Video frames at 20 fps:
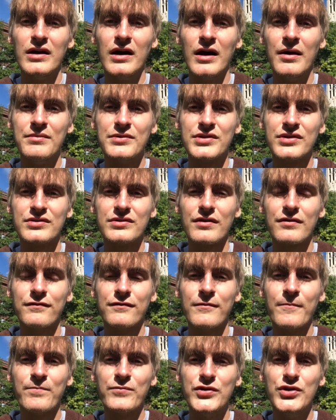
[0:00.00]
Um, in terms
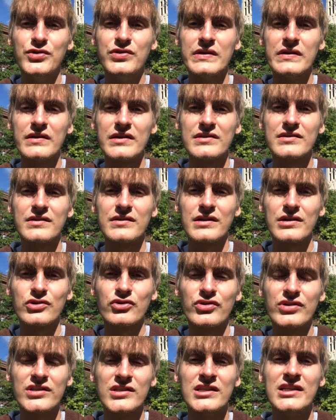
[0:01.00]
of using less
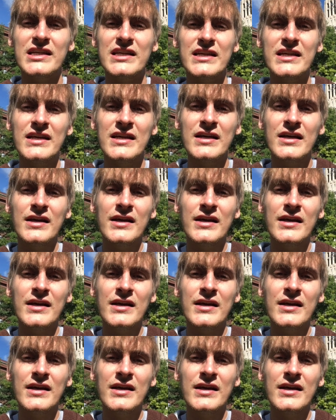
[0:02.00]
electricity,